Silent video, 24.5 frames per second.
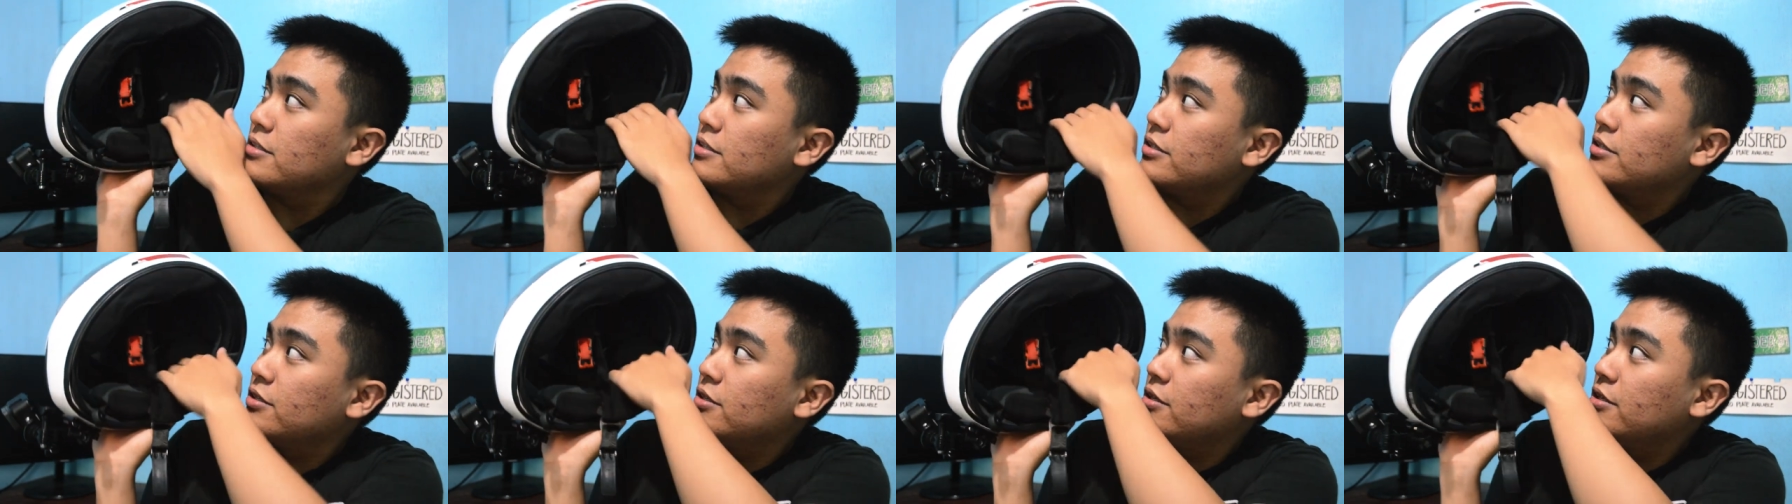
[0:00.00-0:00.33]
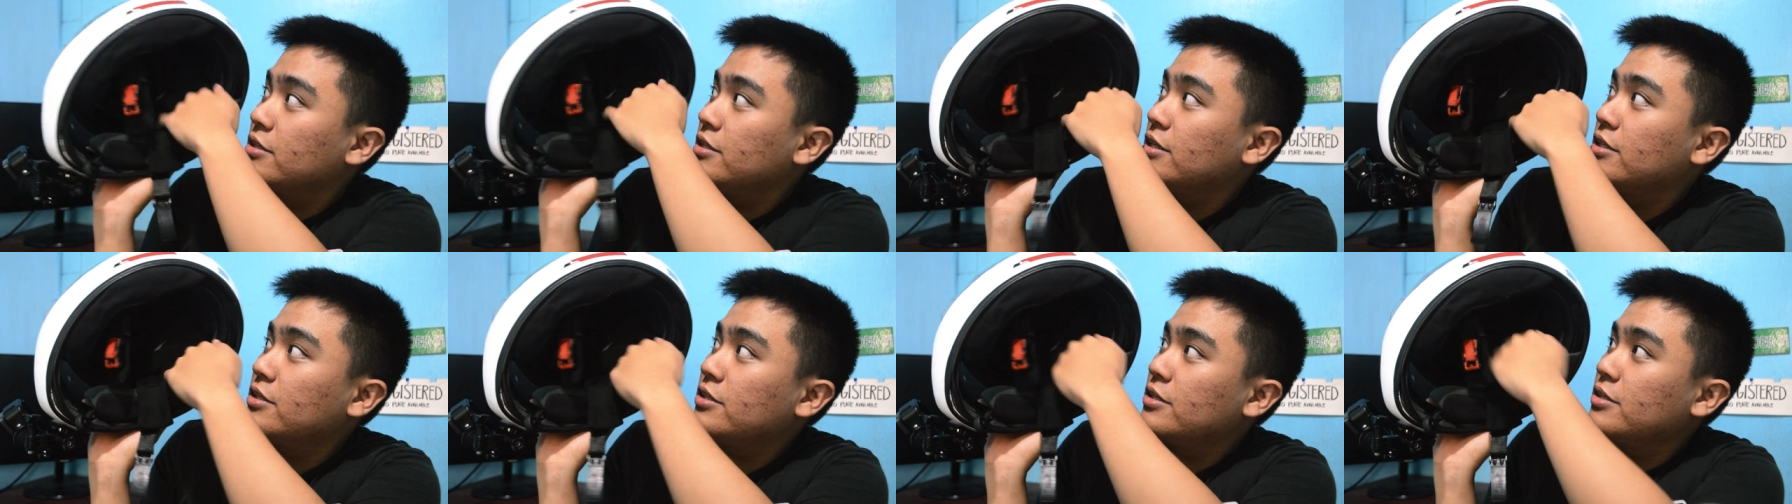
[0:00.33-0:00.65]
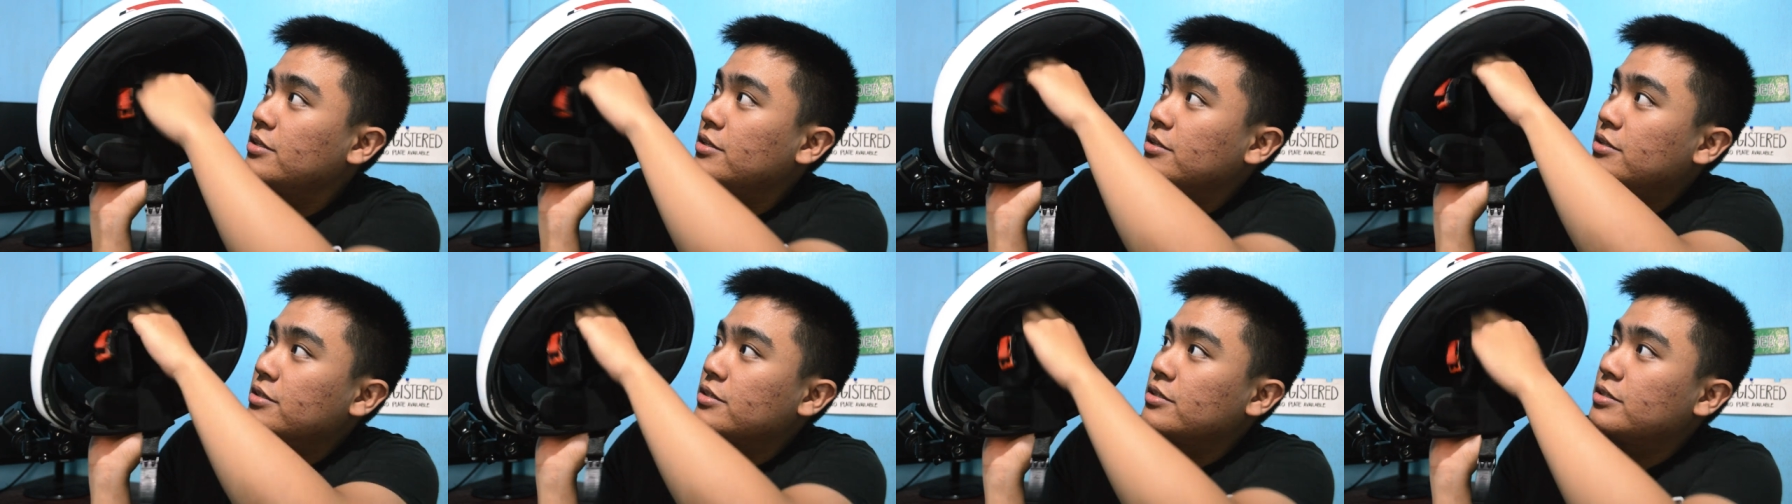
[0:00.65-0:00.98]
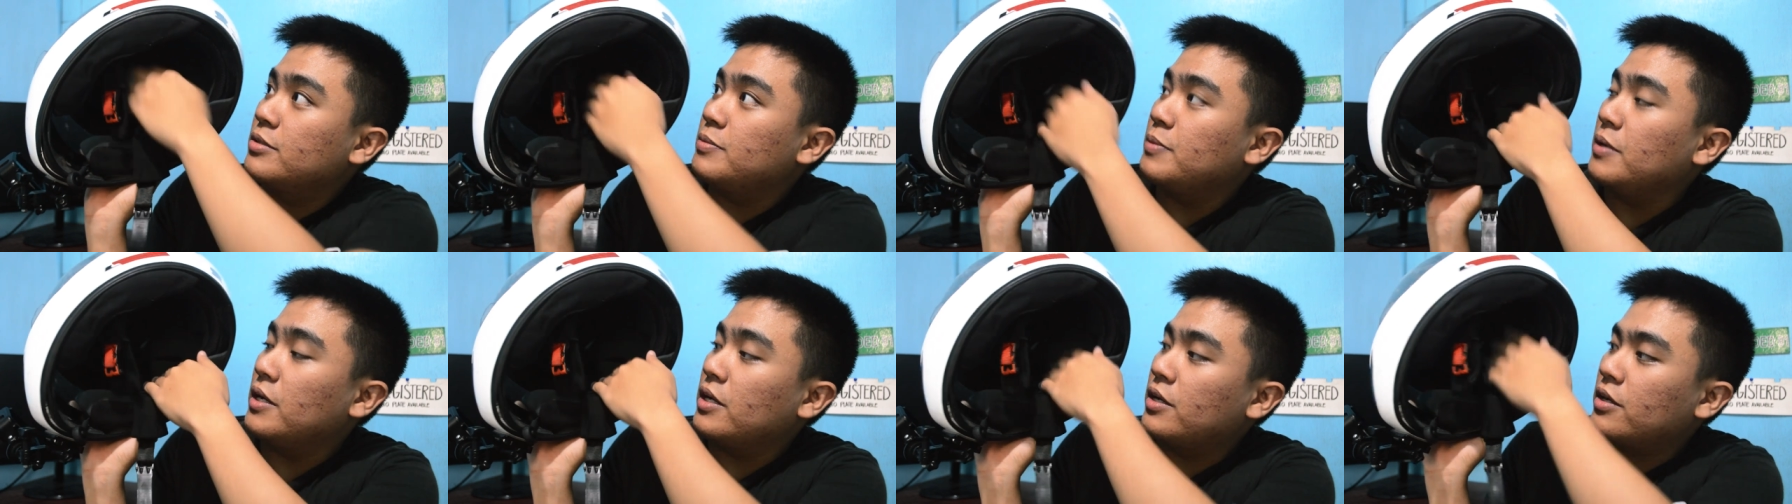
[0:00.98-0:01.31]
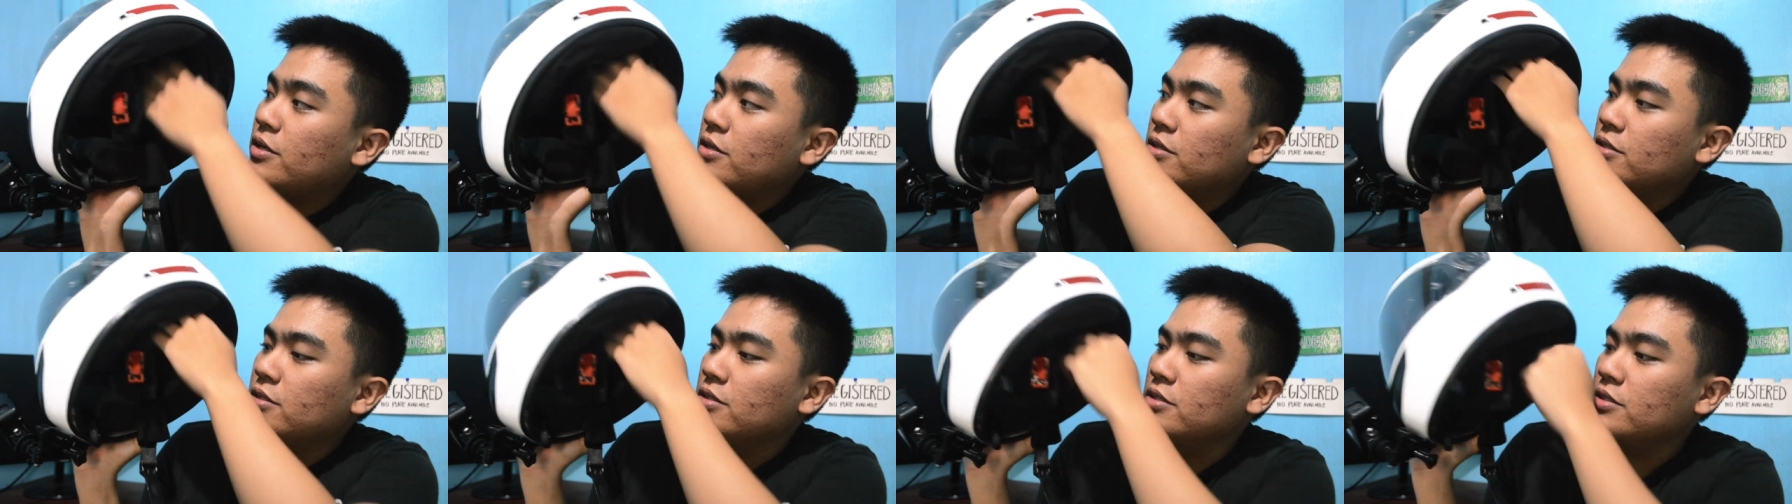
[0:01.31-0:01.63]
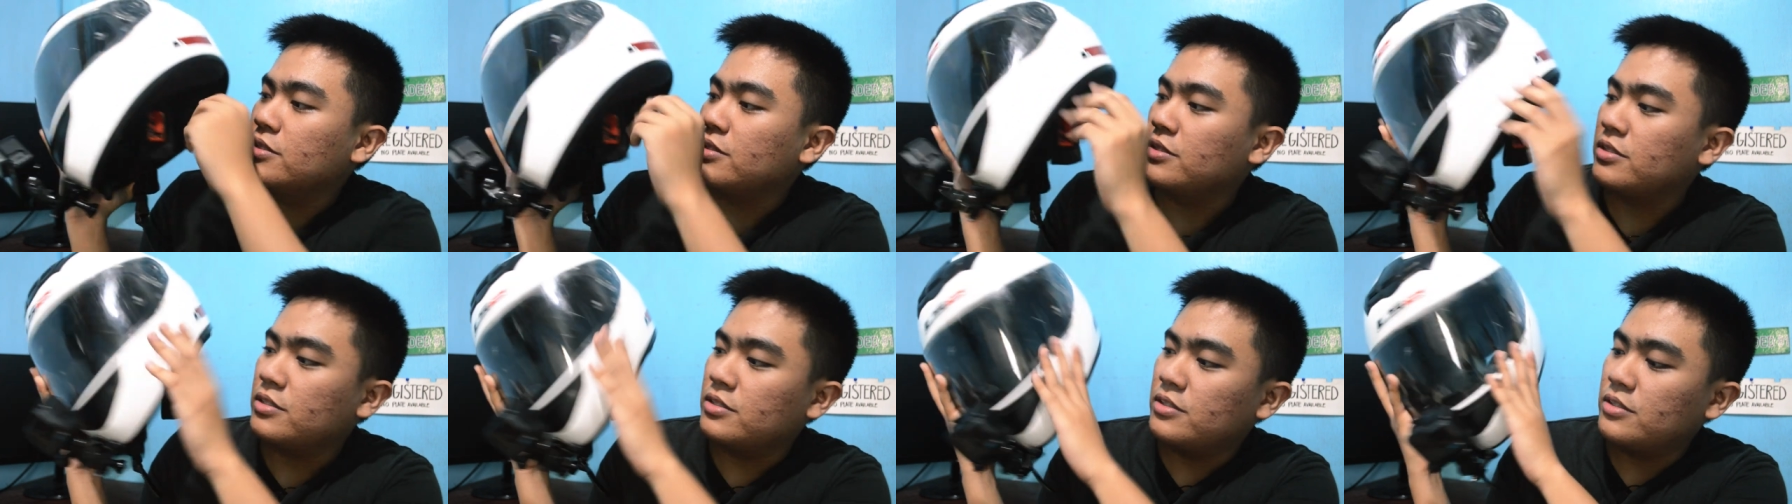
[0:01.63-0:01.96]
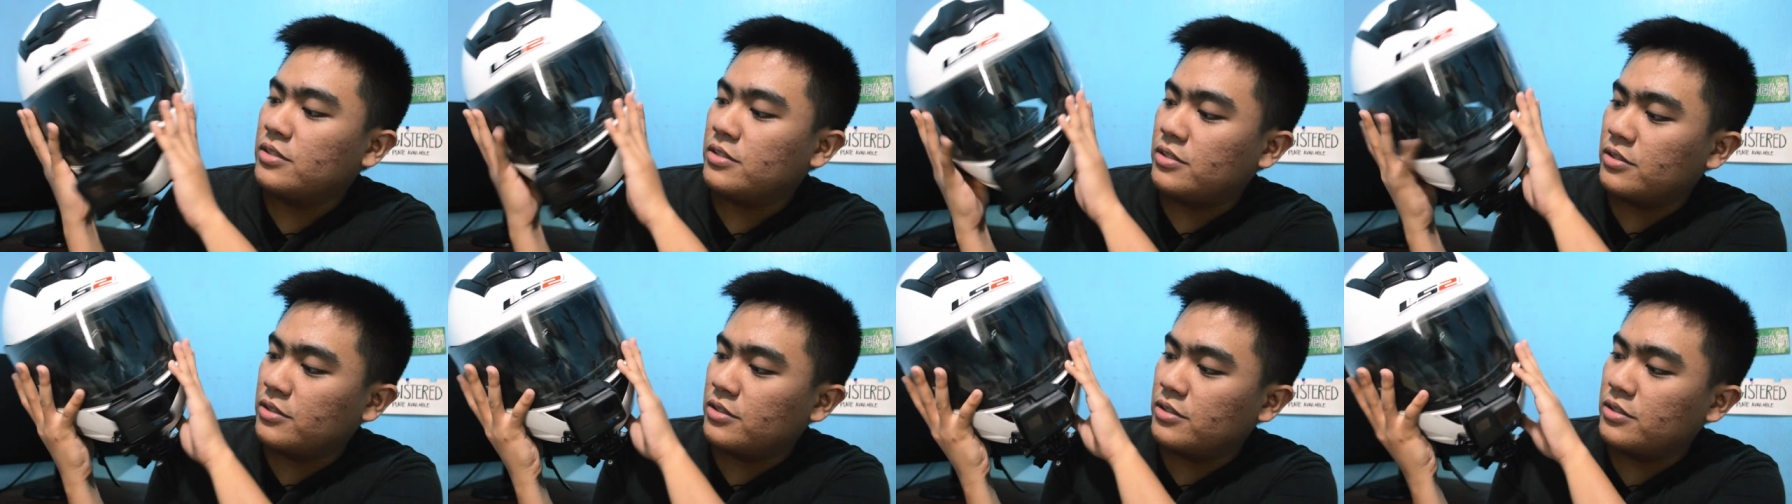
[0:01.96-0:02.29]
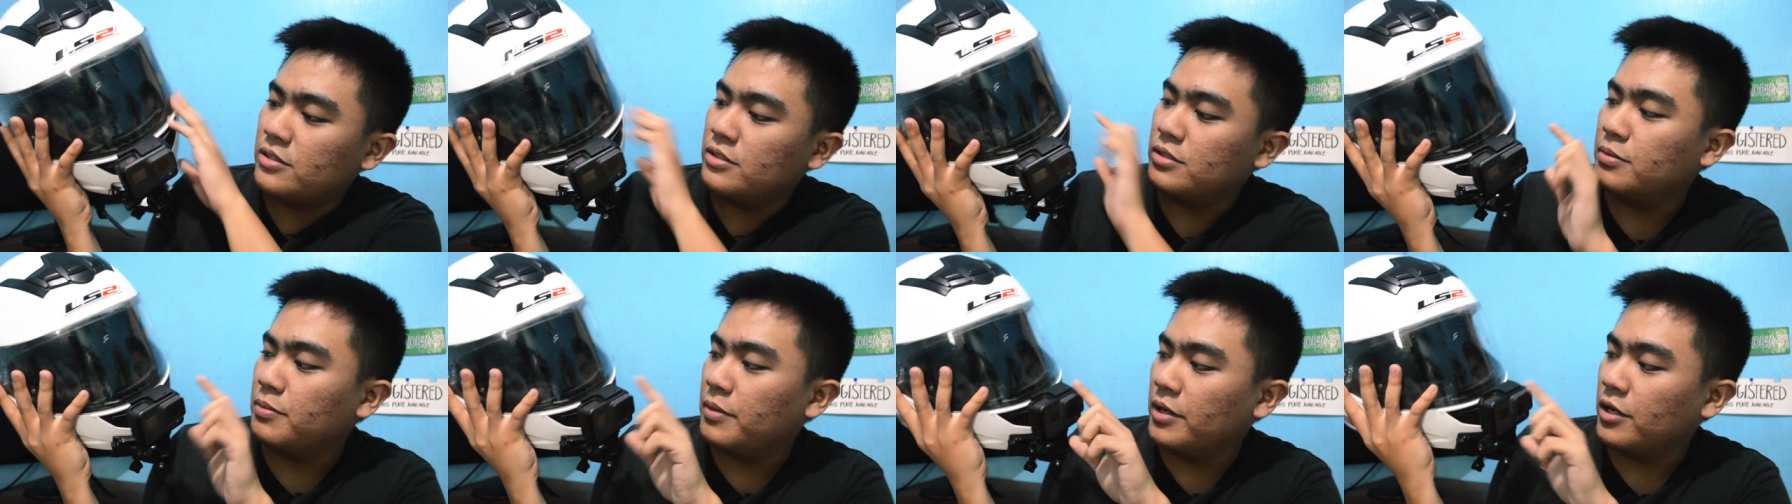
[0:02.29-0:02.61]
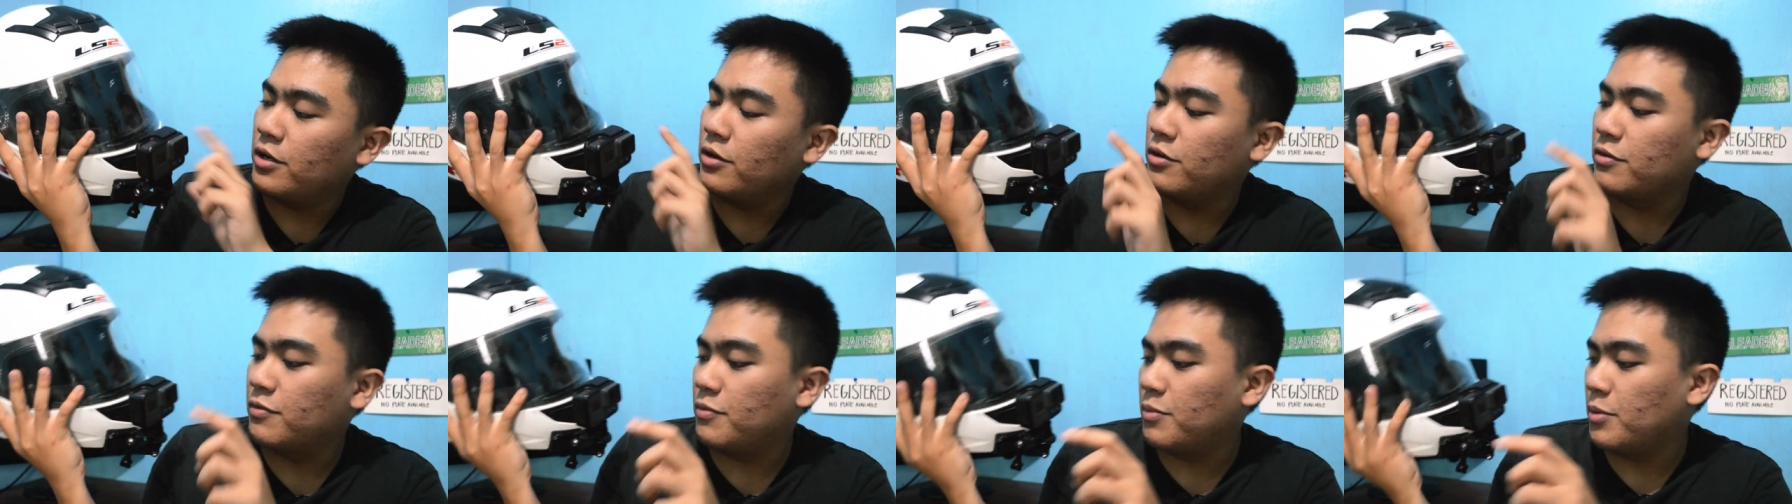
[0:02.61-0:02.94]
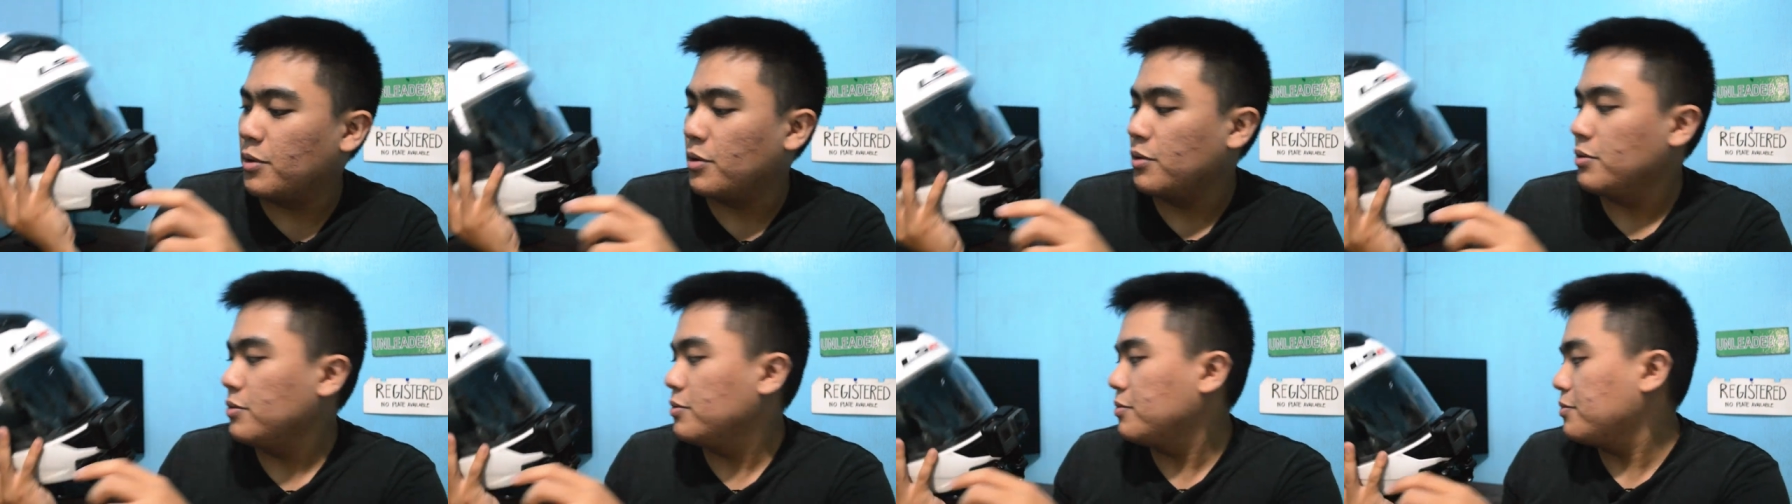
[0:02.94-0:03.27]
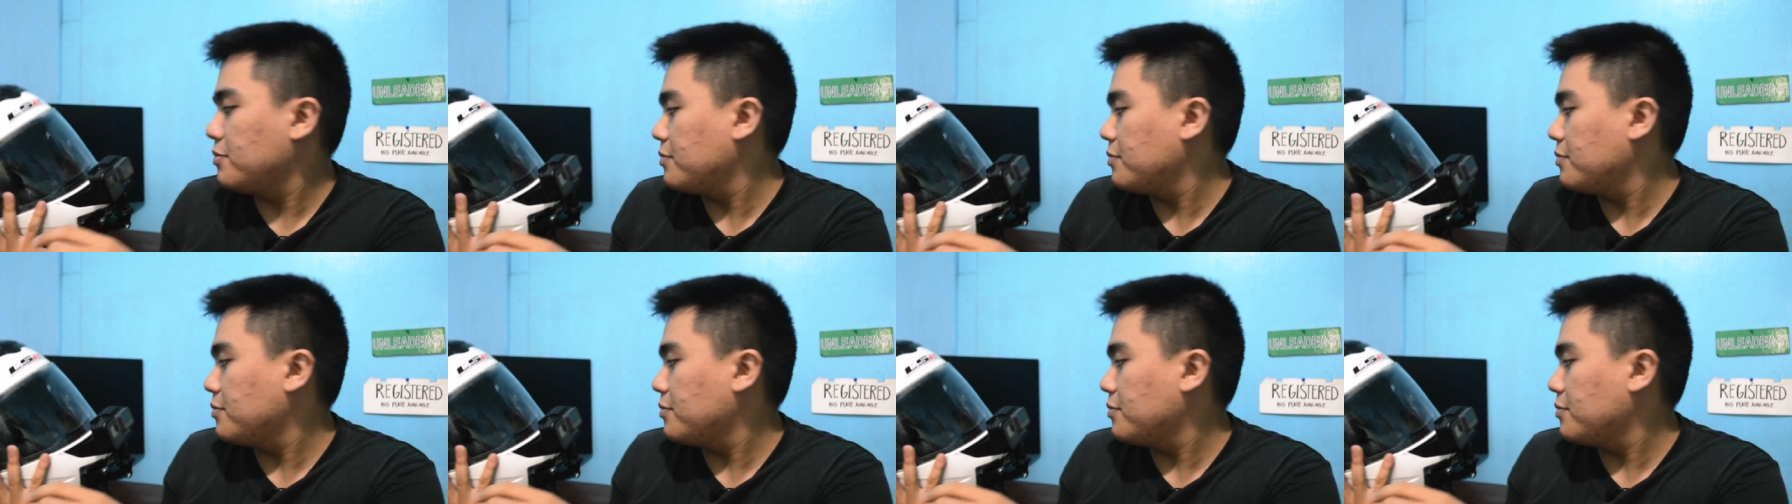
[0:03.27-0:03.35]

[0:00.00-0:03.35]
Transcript: So dito yung speakers. So this is my GoPro.